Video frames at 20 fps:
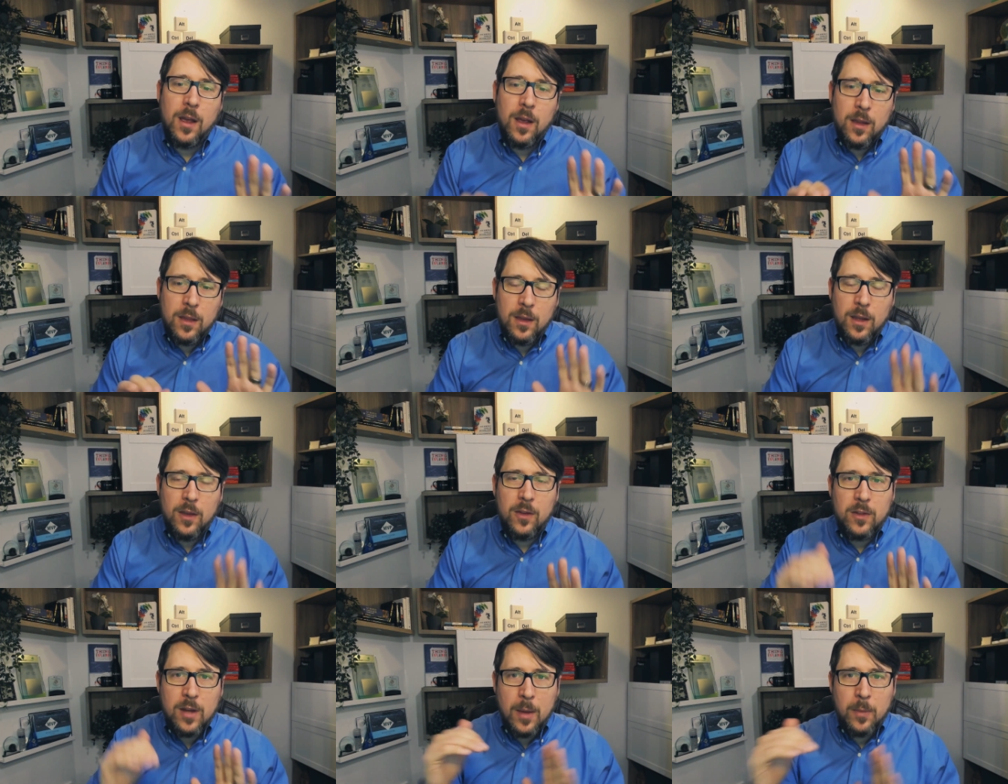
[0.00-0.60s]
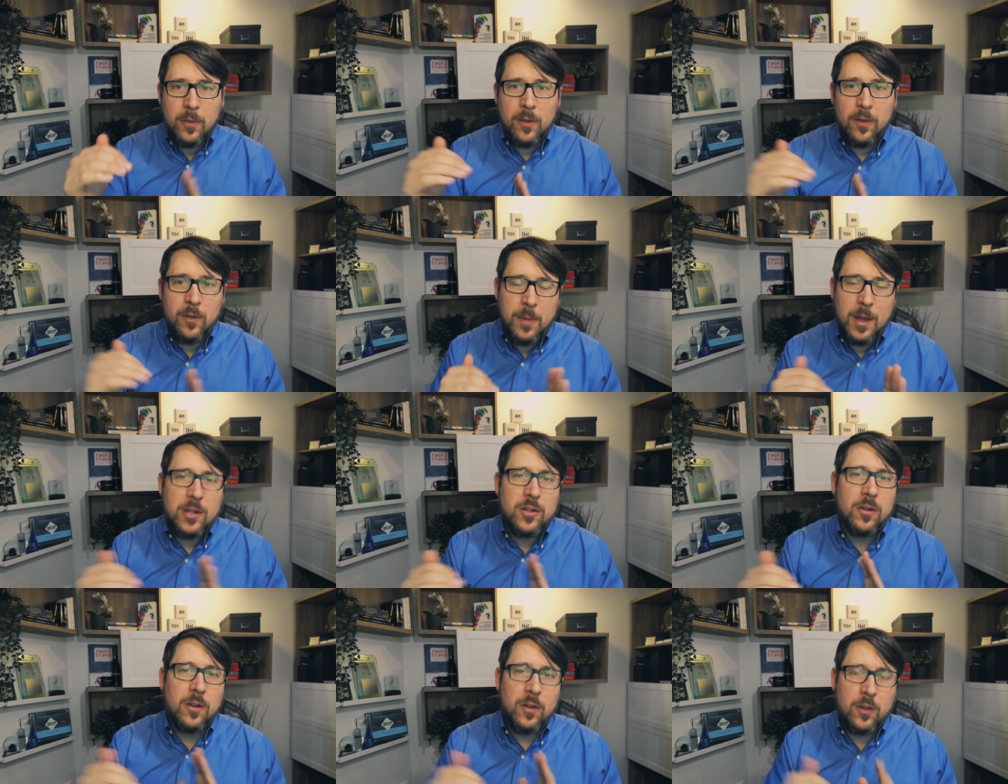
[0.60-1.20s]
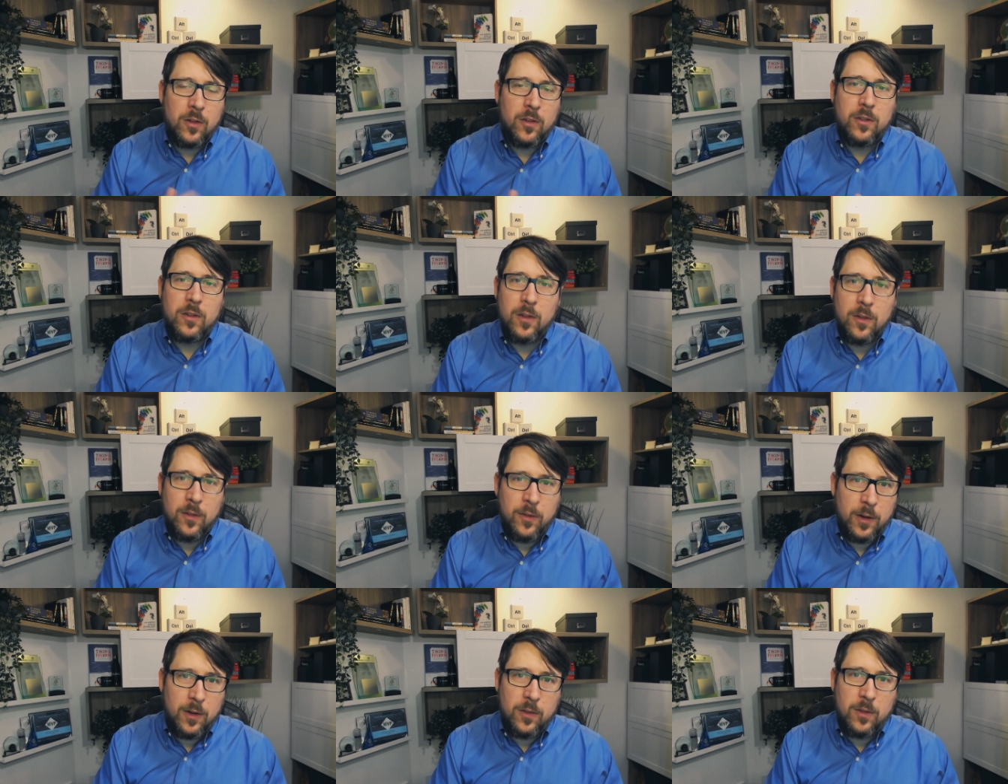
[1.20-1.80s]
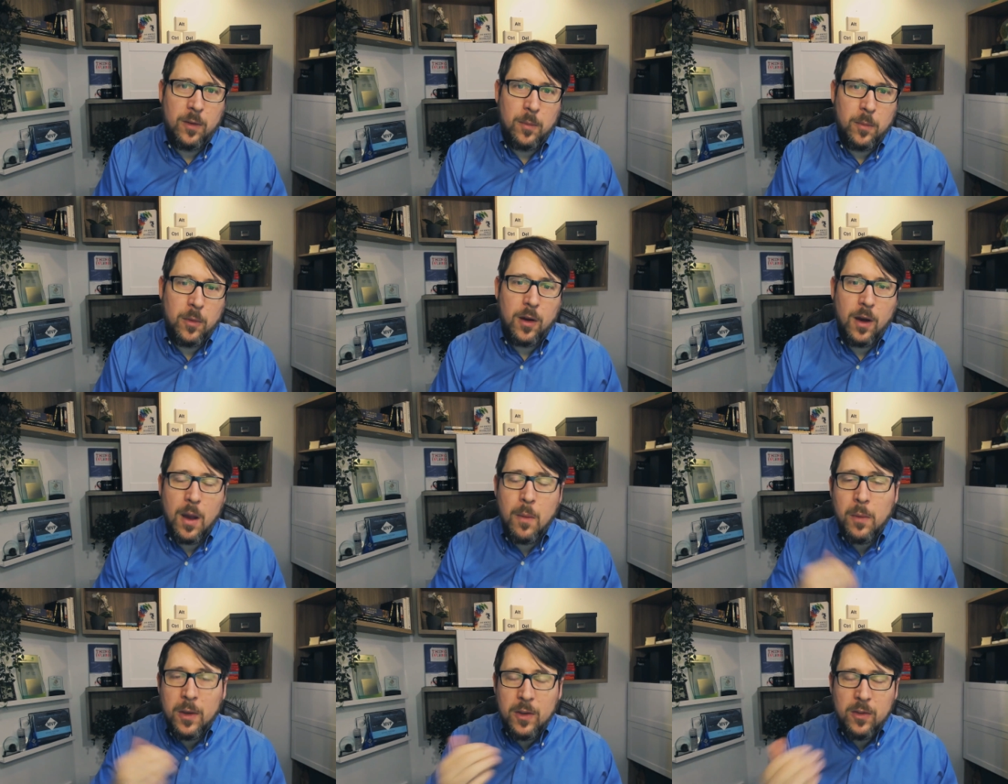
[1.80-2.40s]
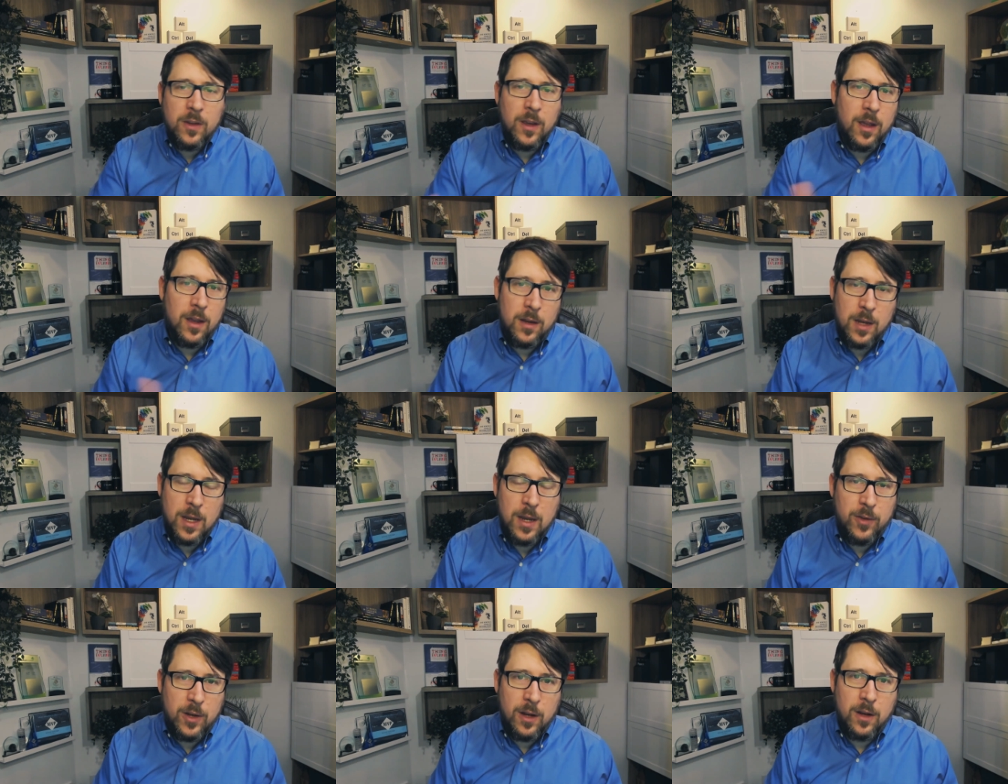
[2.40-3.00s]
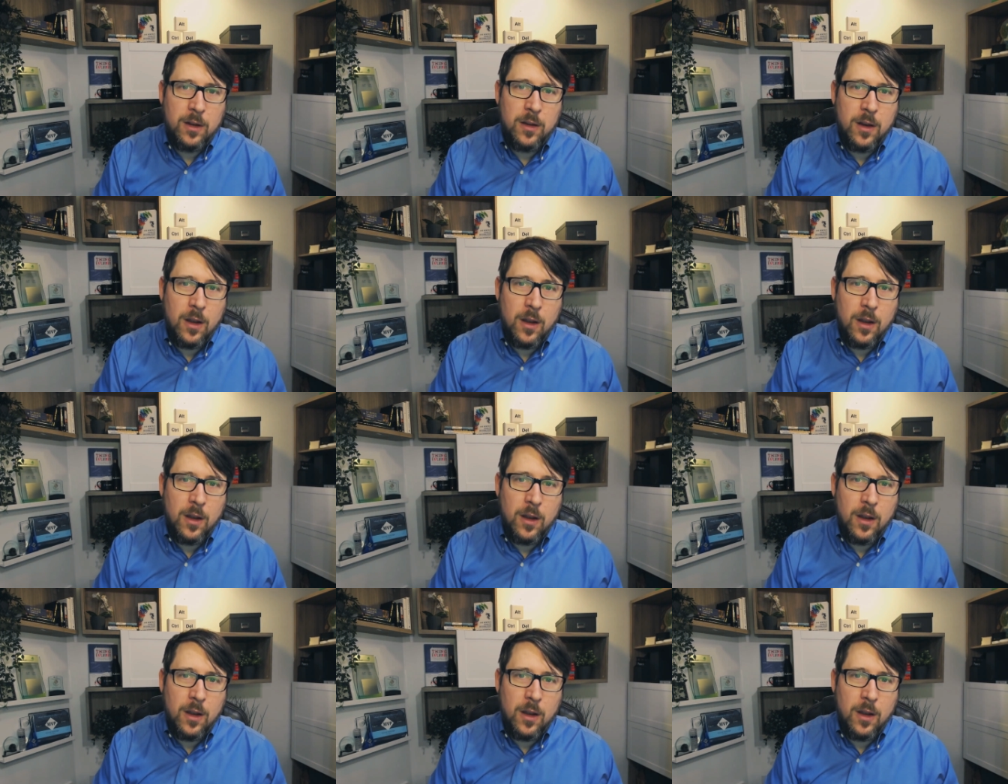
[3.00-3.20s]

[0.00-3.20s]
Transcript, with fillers: these types of metrics are still very similar and we see it even in